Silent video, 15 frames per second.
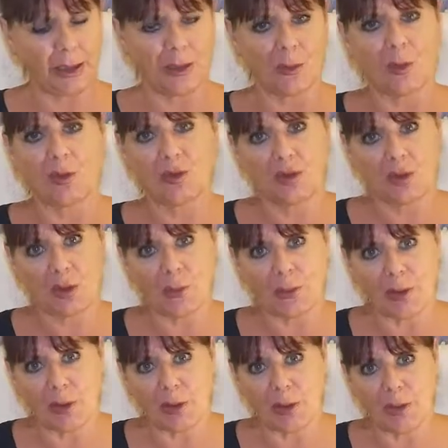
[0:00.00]
will stop
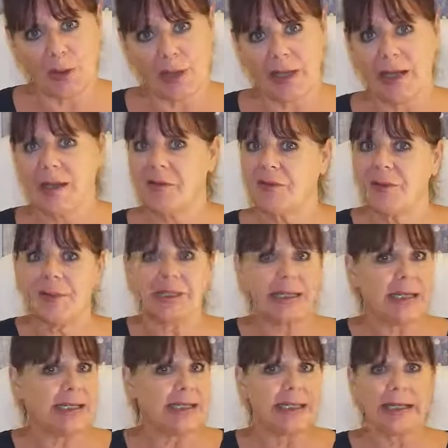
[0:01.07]
you from
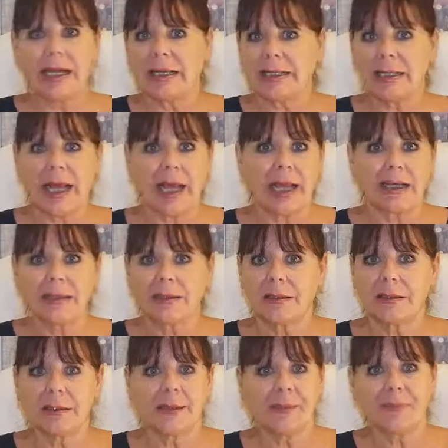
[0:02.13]
sending that
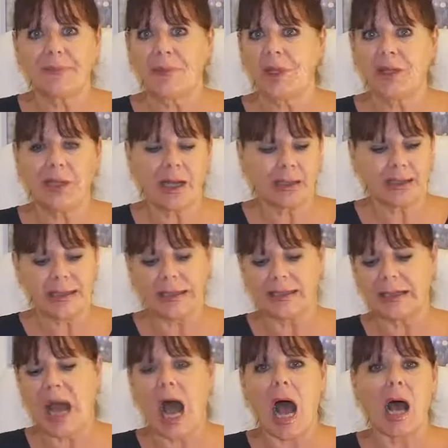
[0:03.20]
text. It says,
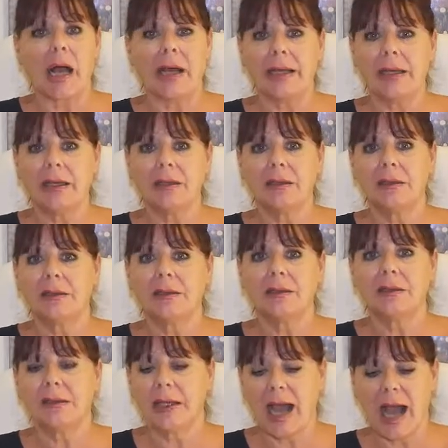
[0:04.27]
"Hi,
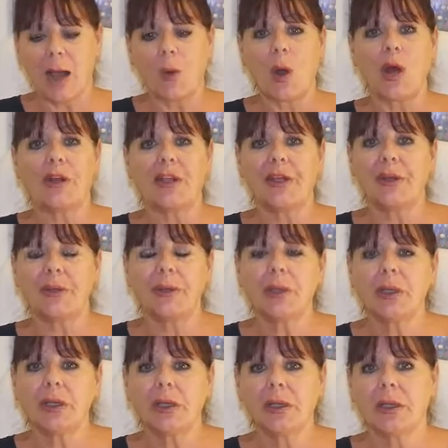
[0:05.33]
how are you?"
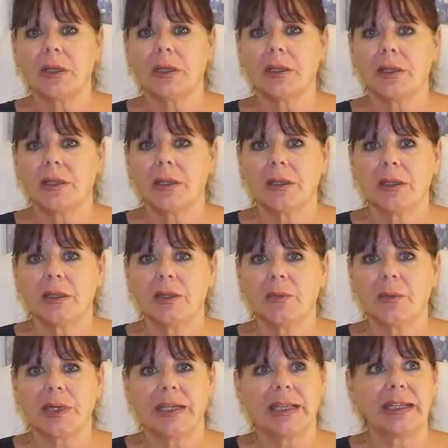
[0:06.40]

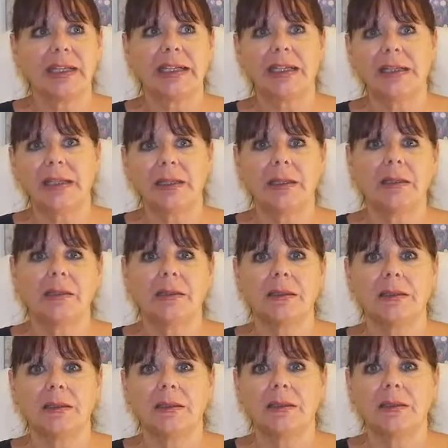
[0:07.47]
when clearly
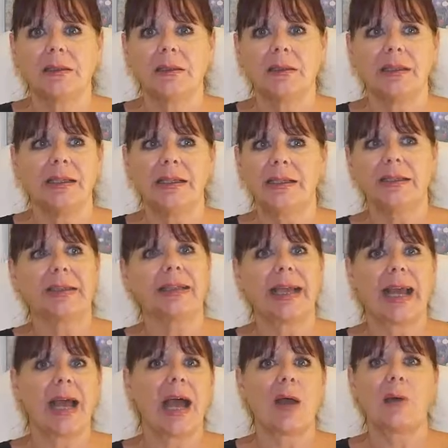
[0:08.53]
he doesn't
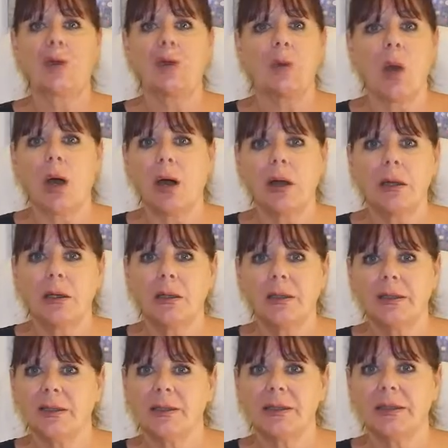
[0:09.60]
care how you are.
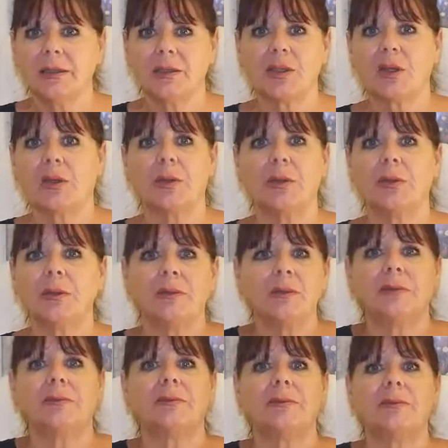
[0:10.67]
So
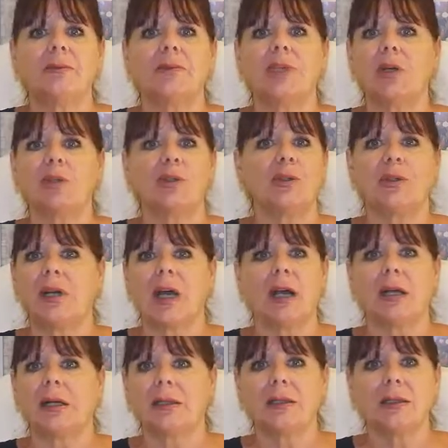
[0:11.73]
don't do
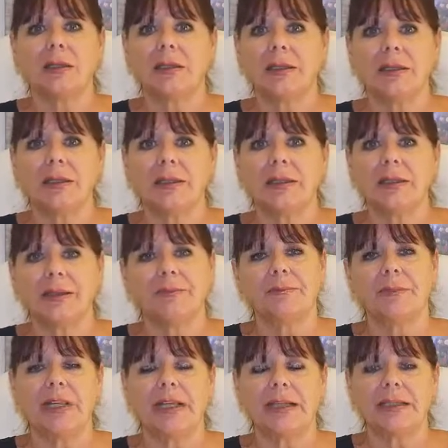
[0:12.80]
that,
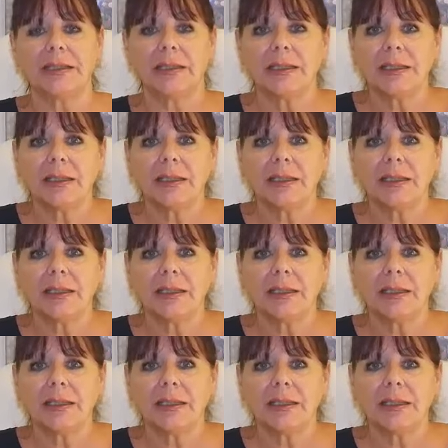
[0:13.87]
please.